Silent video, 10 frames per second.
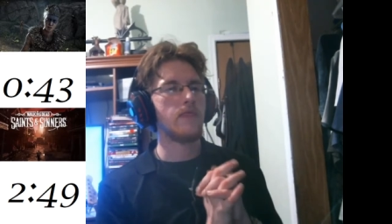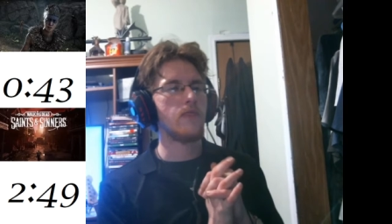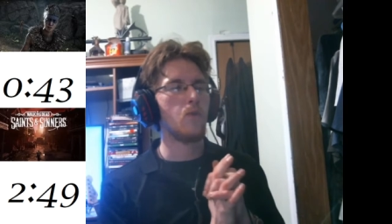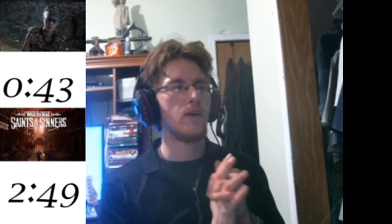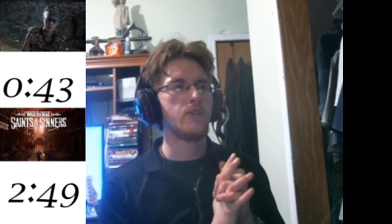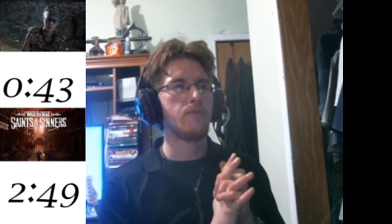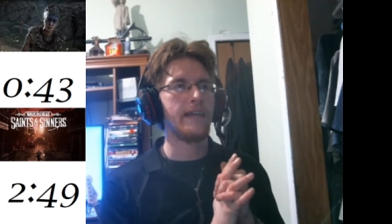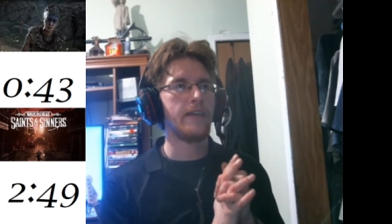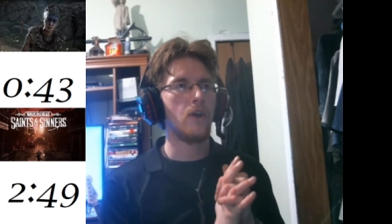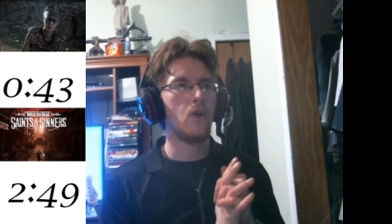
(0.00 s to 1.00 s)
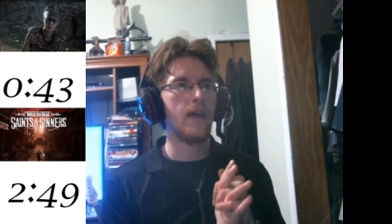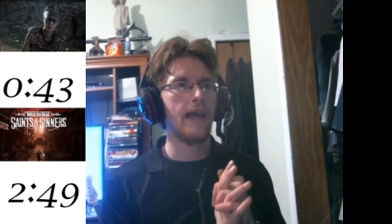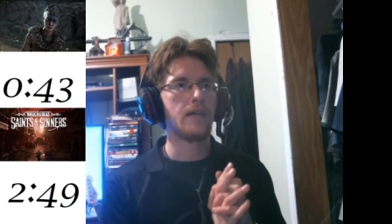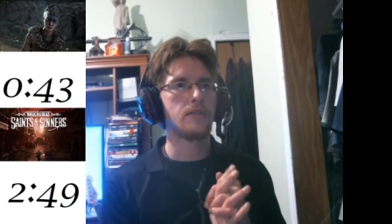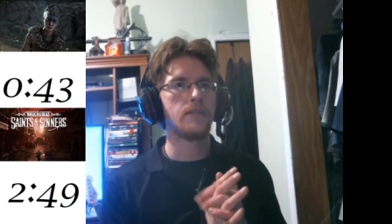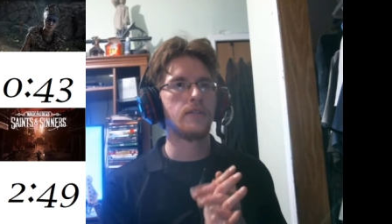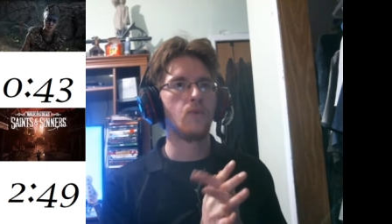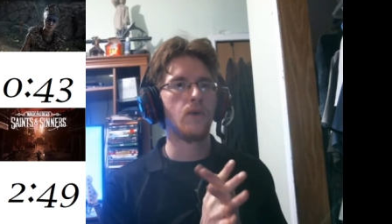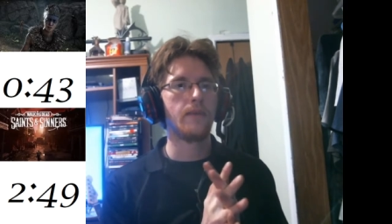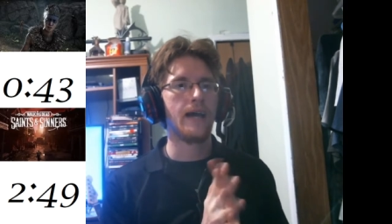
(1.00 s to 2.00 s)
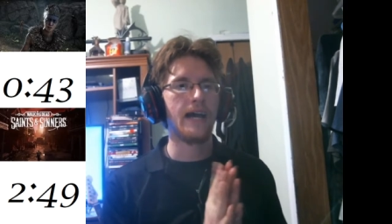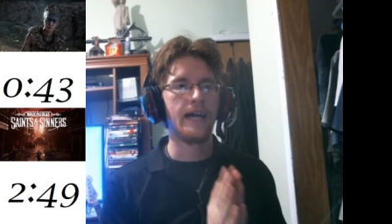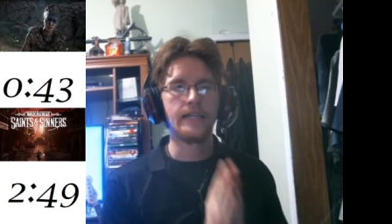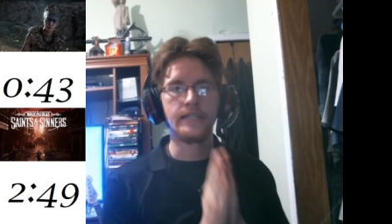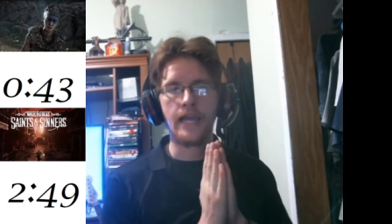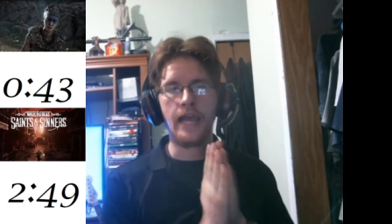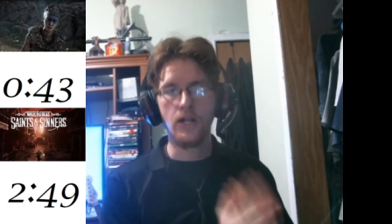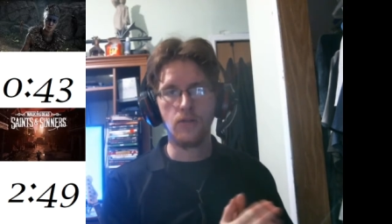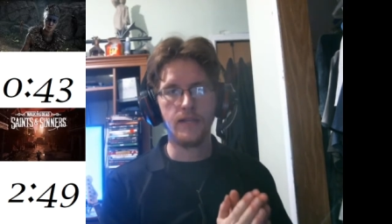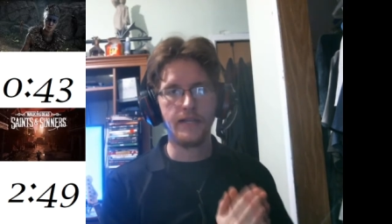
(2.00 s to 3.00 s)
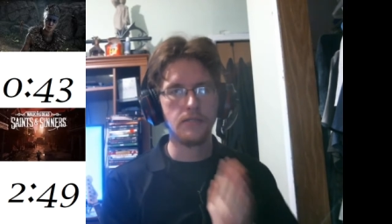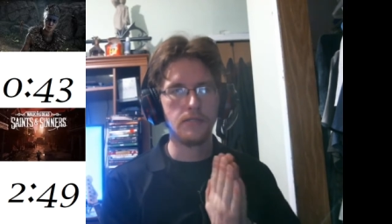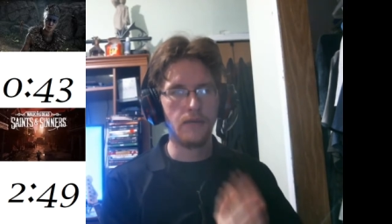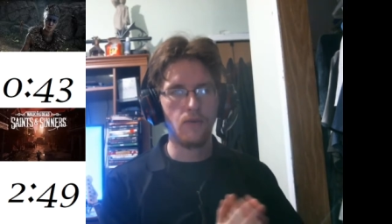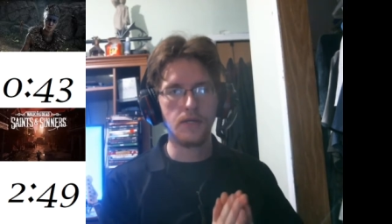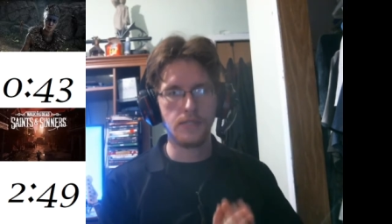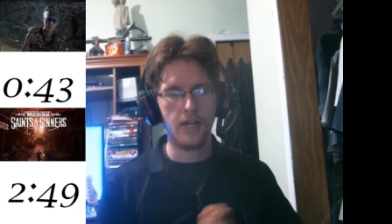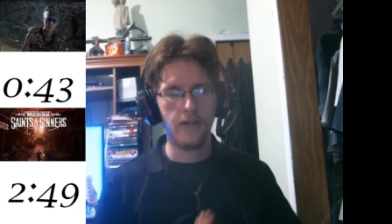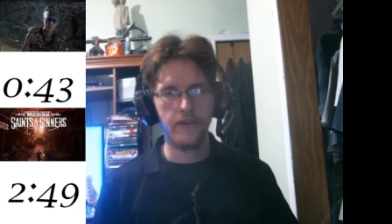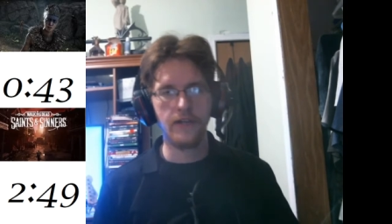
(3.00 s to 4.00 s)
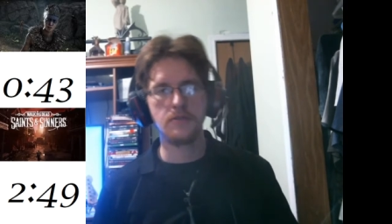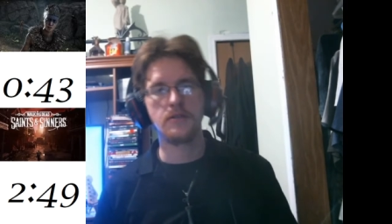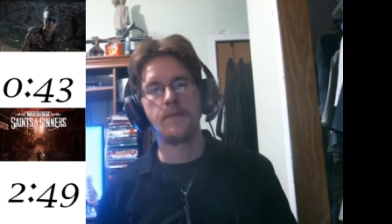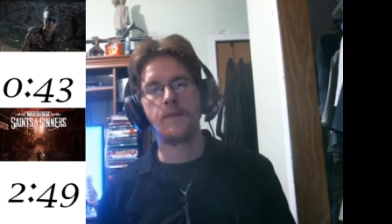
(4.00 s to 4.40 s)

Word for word: the one you may know as the one behind Hellblade: Senua's Sacrifice,